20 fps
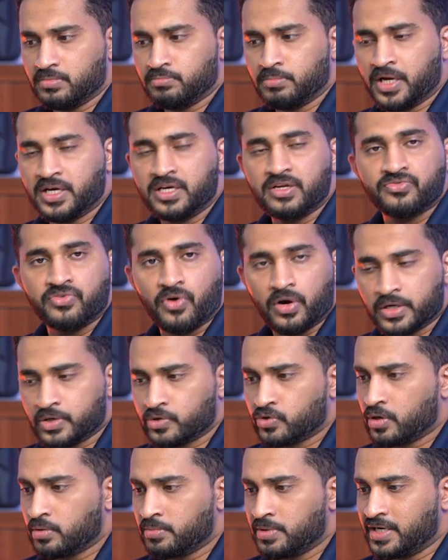By default
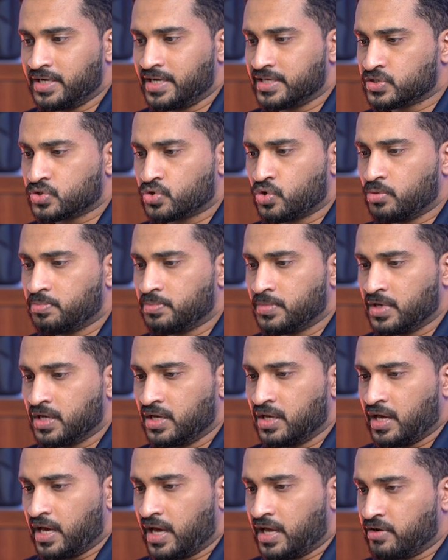it will be desktop,
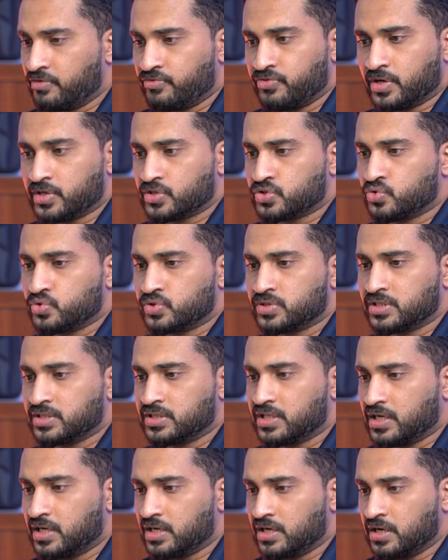and if you are
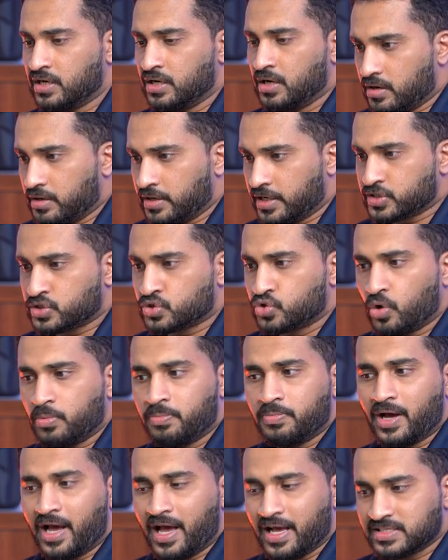choosing the
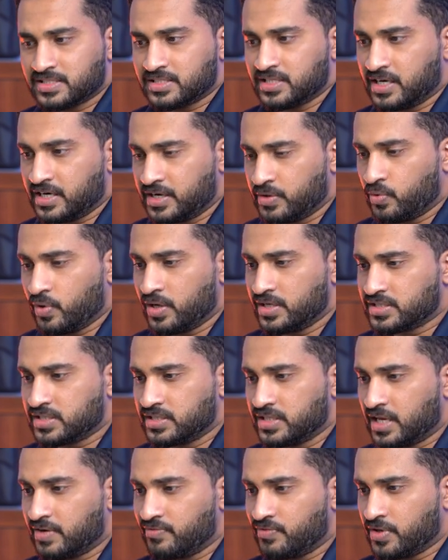desktop as the device,
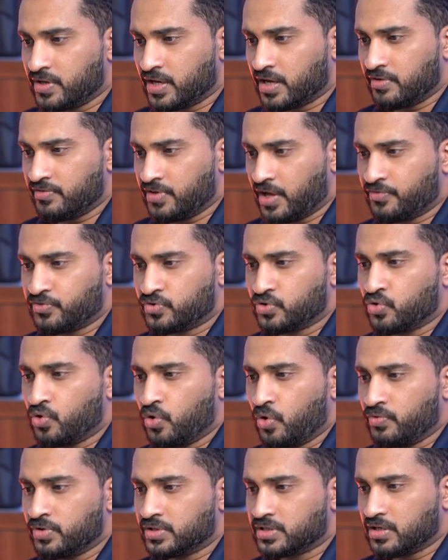then we have to
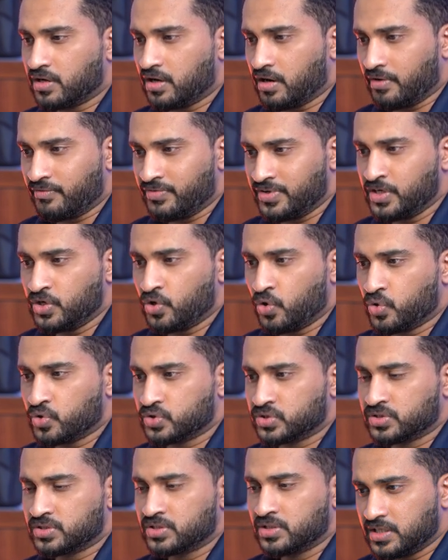go with
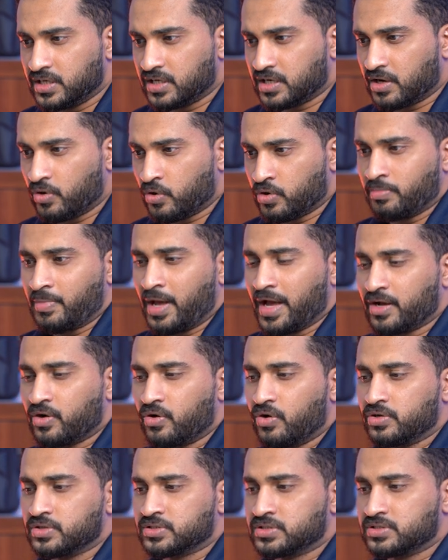Windows here or
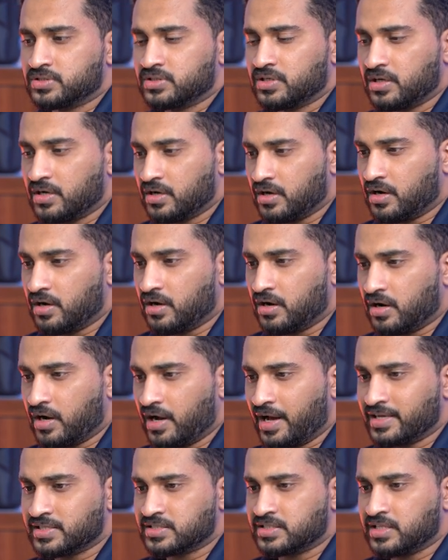Mac OS
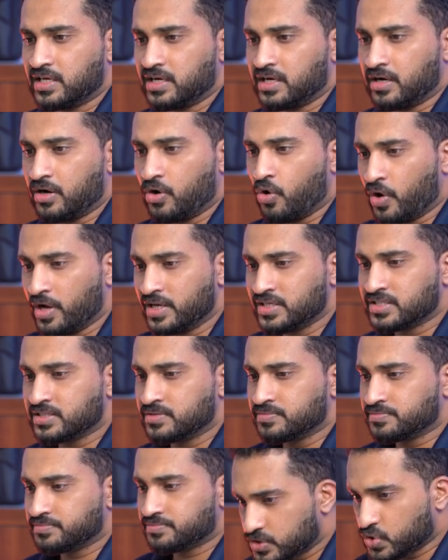as the
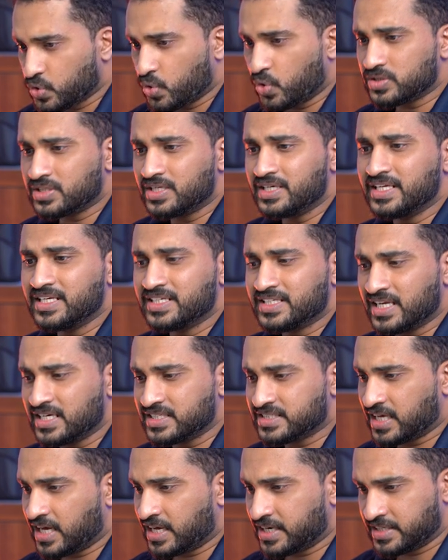OS. So all the
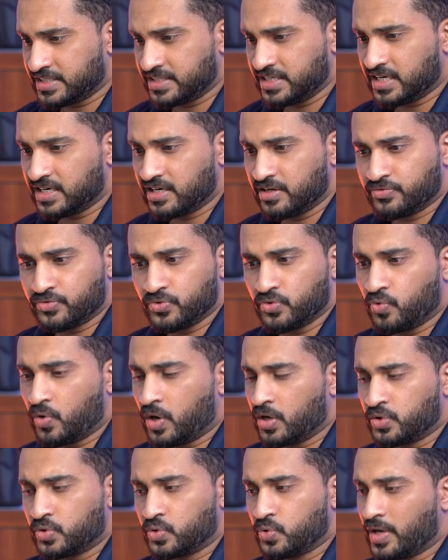details are here. If you
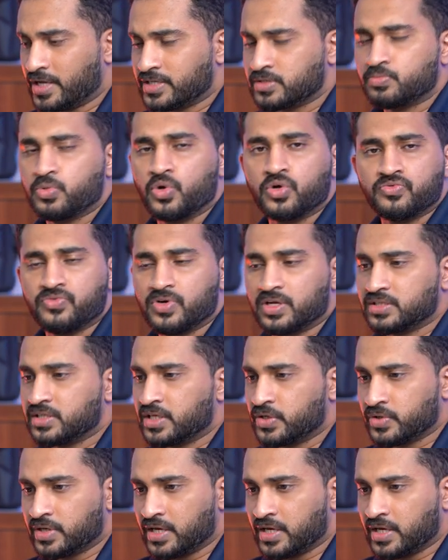want to explore further,